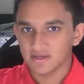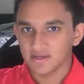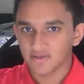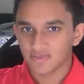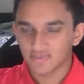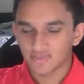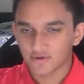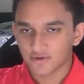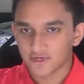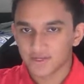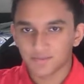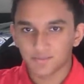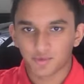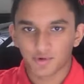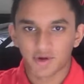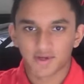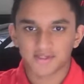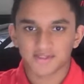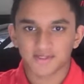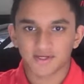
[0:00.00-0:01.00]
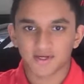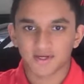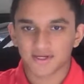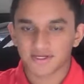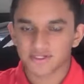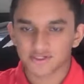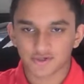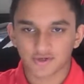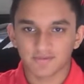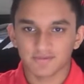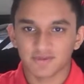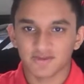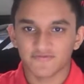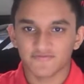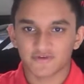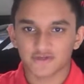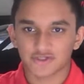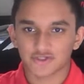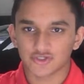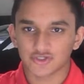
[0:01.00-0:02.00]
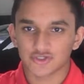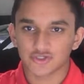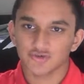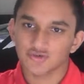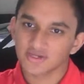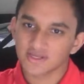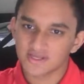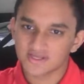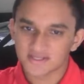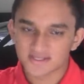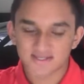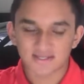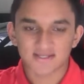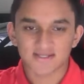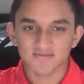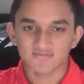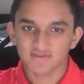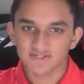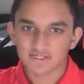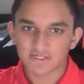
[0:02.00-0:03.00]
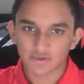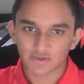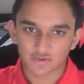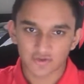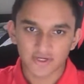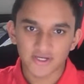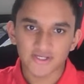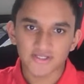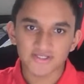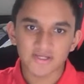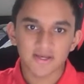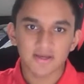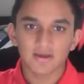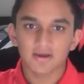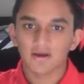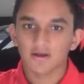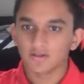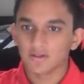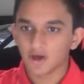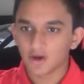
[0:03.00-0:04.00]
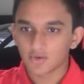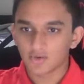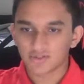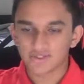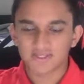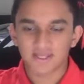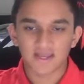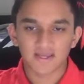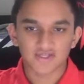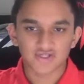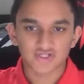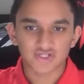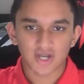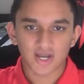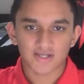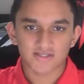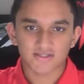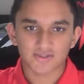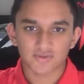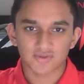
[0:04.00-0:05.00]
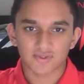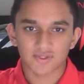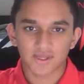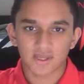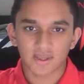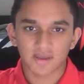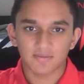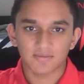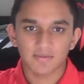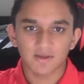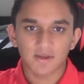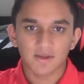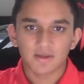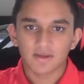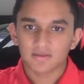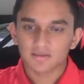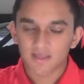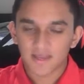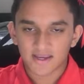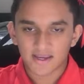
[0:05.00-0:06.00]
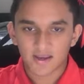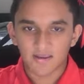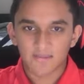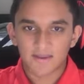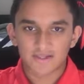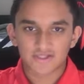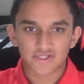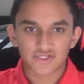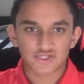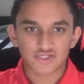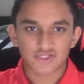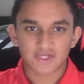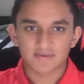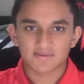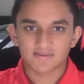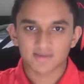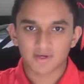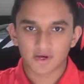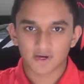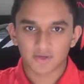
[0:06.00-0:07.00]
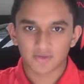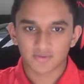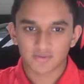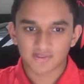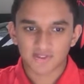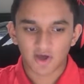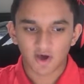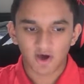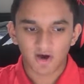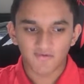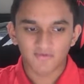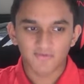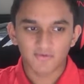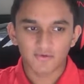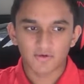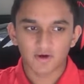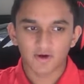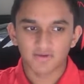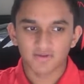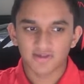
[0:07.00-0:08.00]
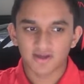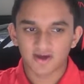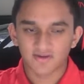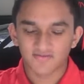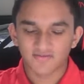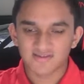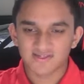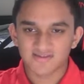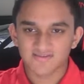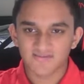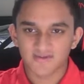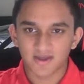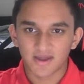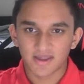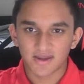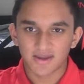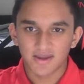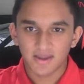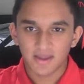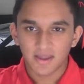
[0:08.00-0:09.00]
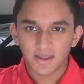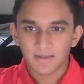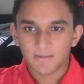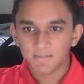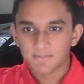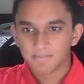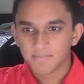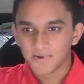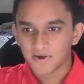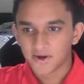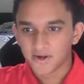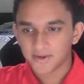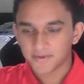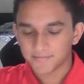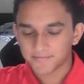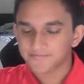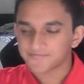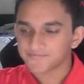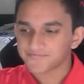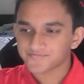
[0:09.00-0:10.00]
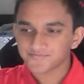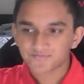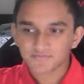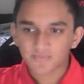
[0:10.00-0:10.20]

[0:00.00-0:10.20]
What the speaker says: He had 30 points on extremely efficient shooting in 6 of his threes, along with 10 shots on the game. Like I mentioned, James Harden was awful on the offensive end, but